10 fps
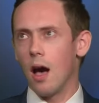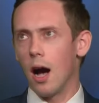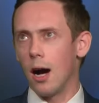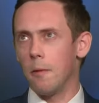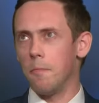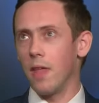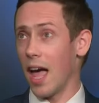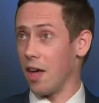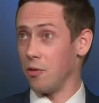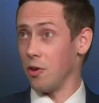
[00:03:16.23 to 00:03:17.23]
And
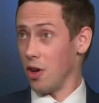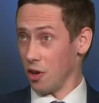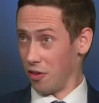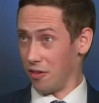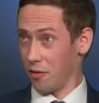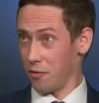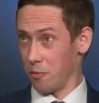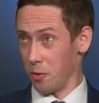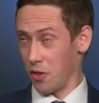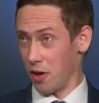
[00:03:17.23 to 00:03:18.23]

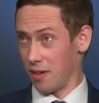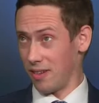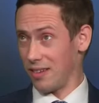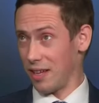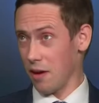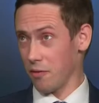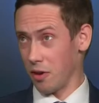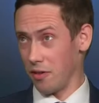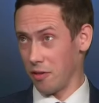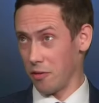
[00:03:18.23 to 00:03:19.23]
with the CCF,
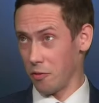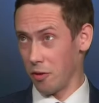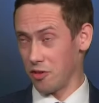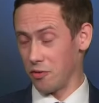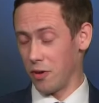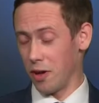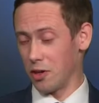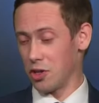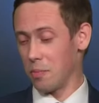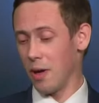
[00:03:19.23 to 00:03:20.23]
Conservative Christian
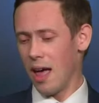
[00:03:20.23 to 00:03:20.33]
Fellowship,